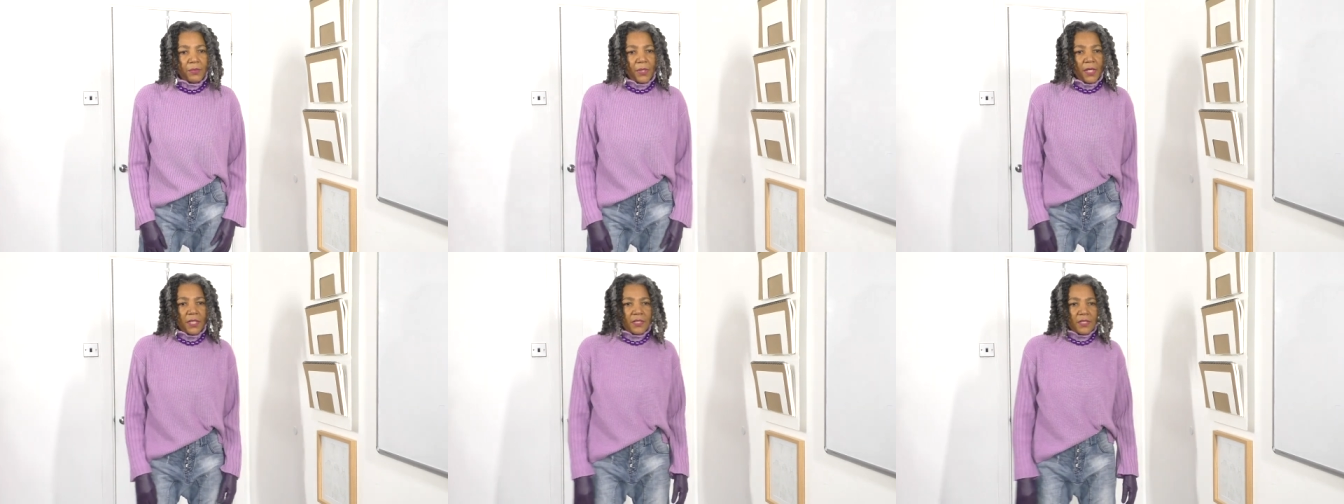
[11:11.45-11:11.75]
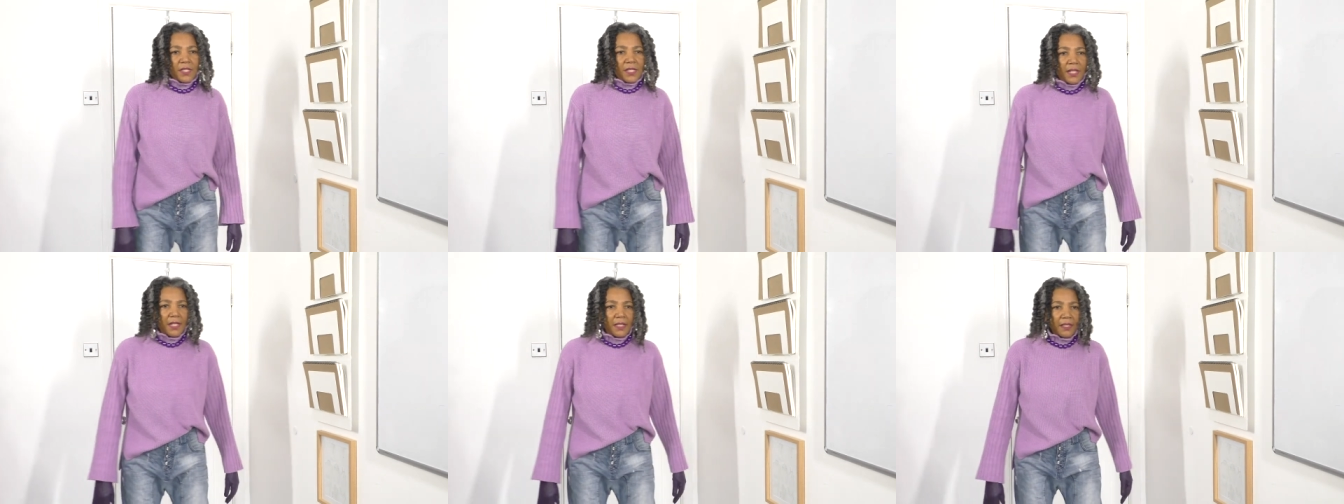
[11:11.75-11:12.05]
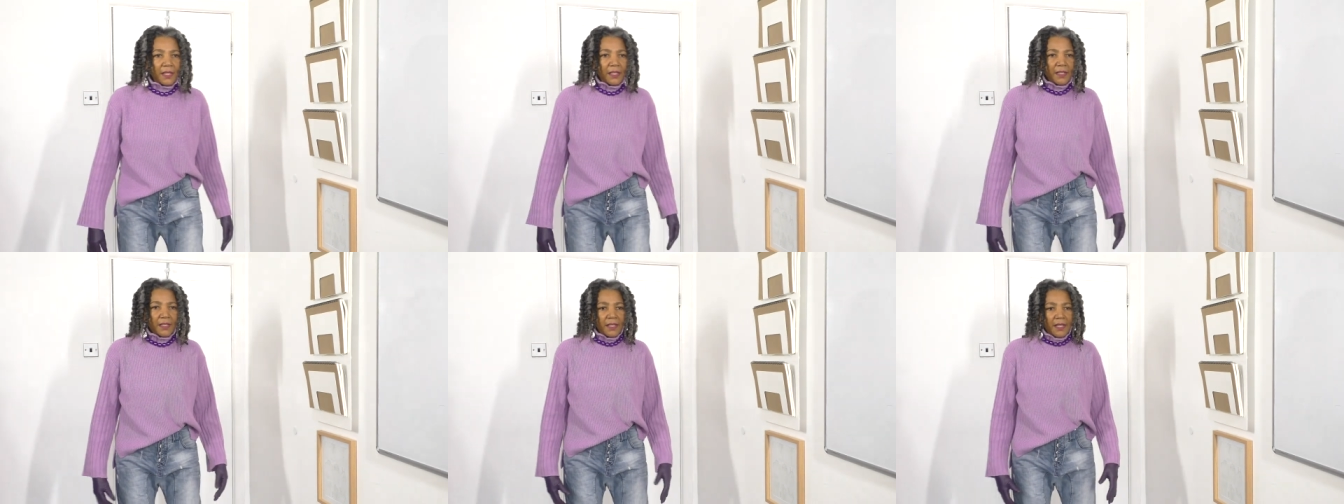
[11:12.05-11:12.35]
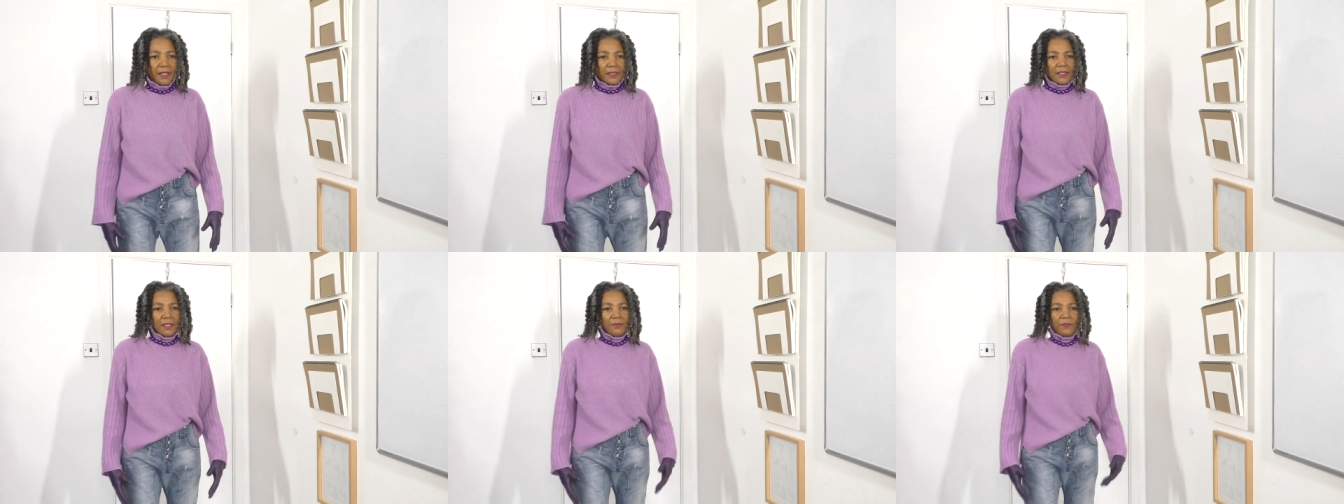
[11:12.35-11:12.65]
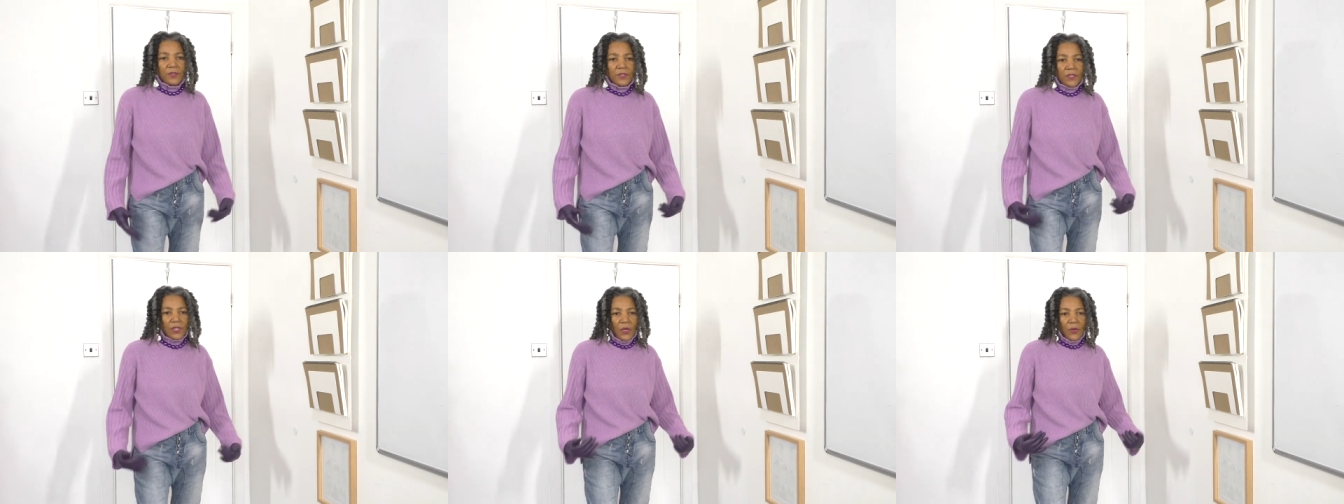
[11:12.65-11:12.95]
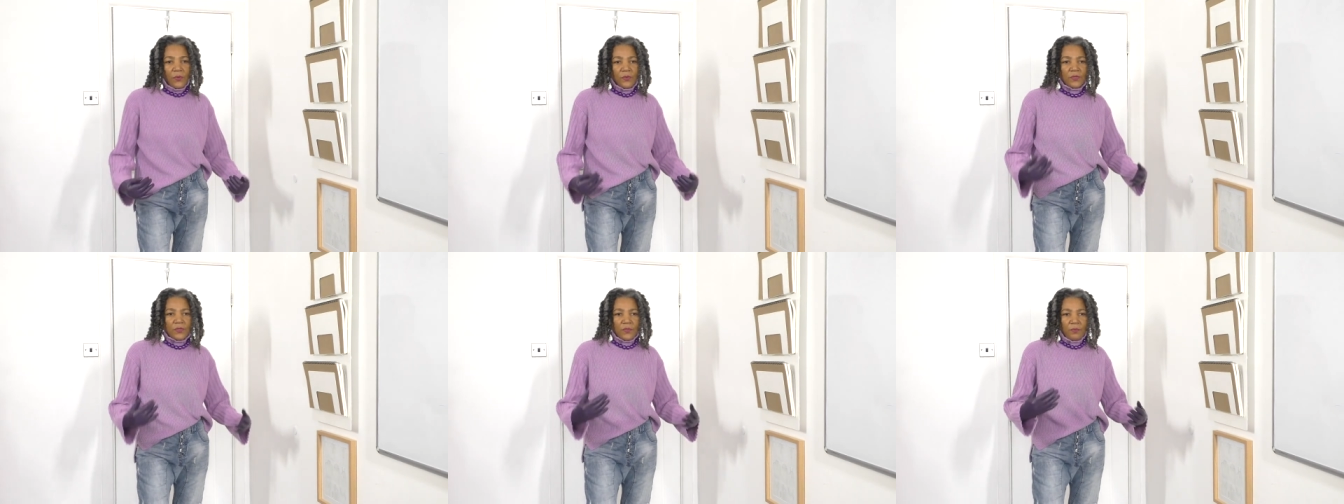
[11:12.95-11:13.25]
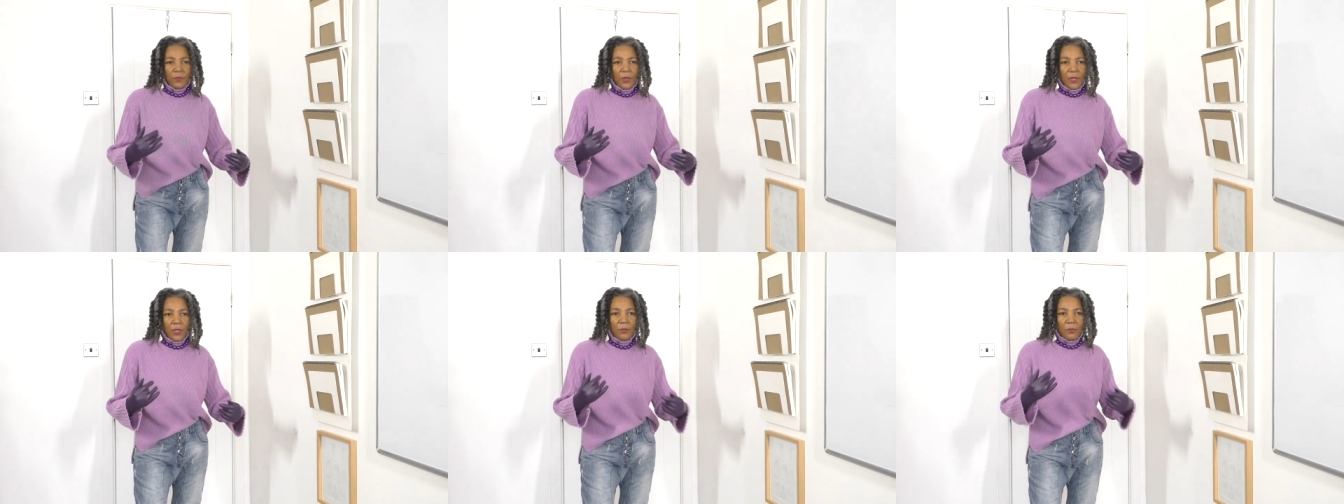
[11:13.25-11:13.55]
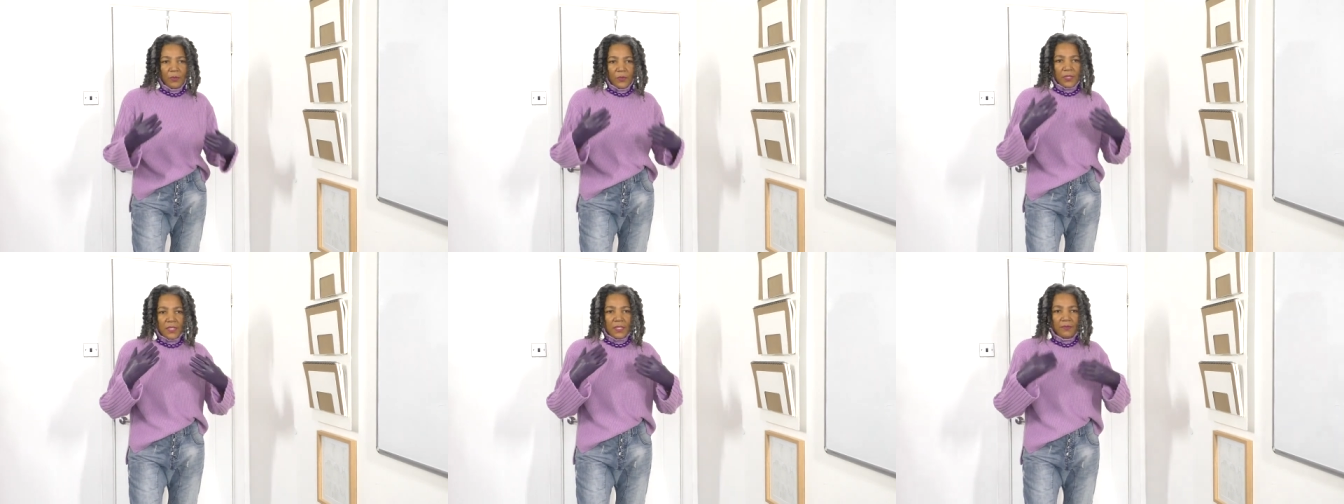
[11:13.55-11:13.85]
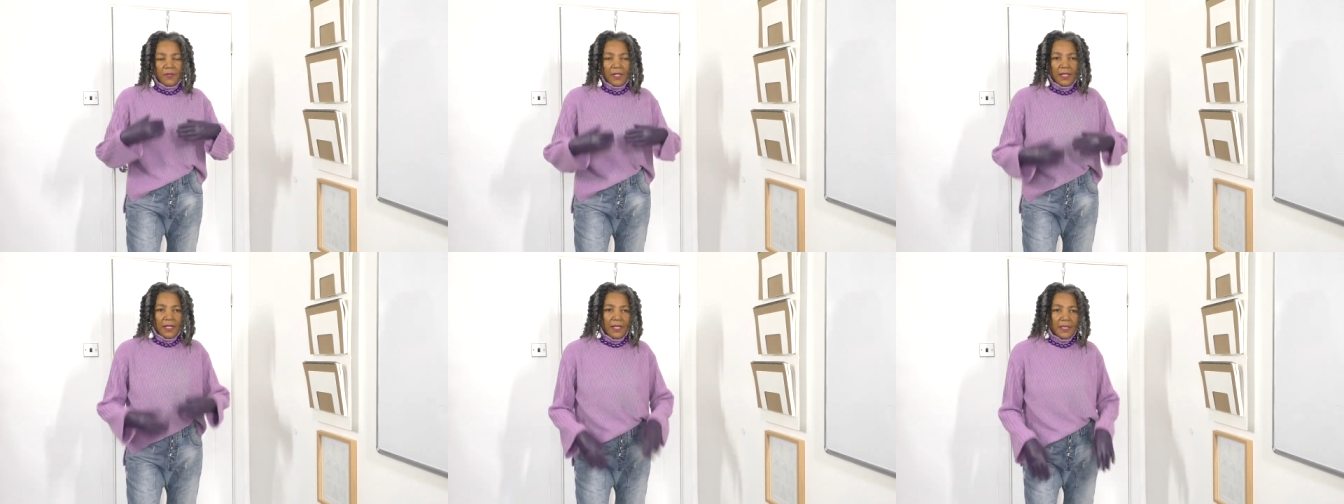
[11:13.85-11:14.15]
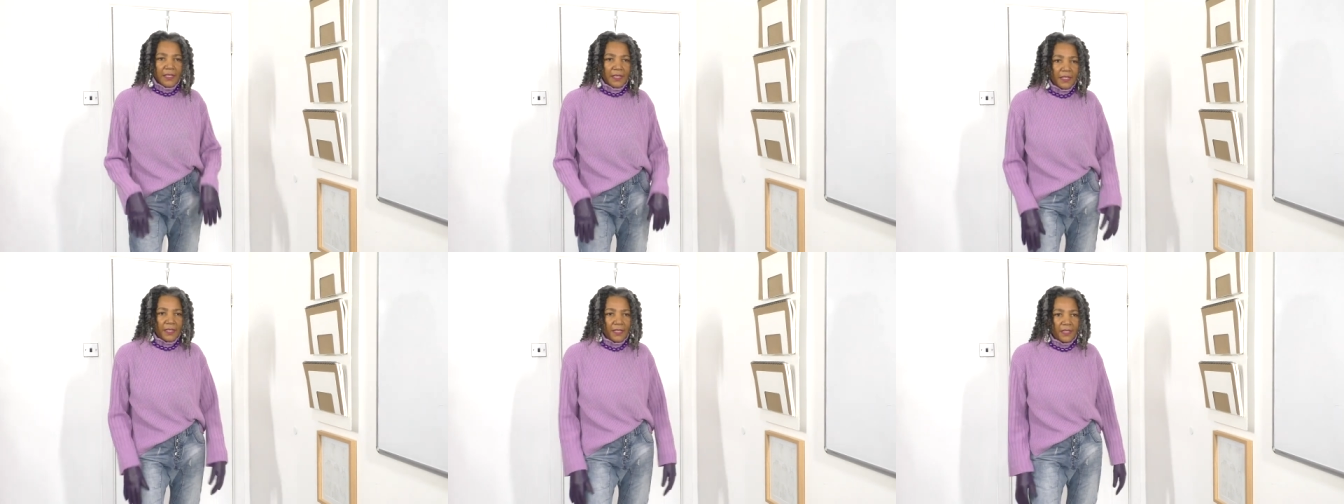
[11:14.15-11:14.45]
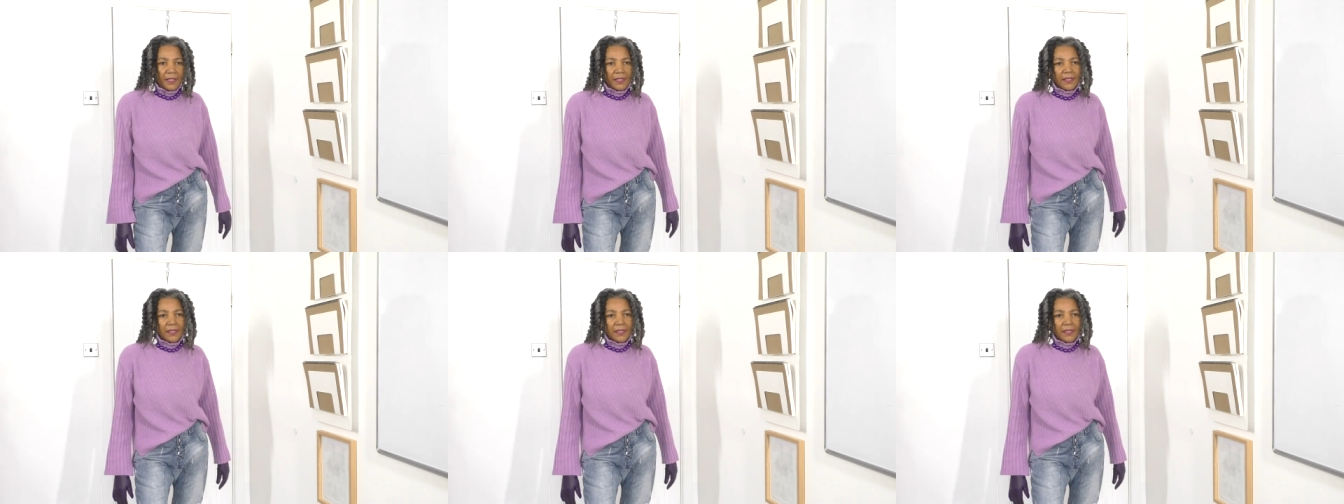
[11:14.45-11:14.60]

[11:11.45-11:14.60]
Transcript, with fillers: but I just like that, yeah, different tones of purples if you like.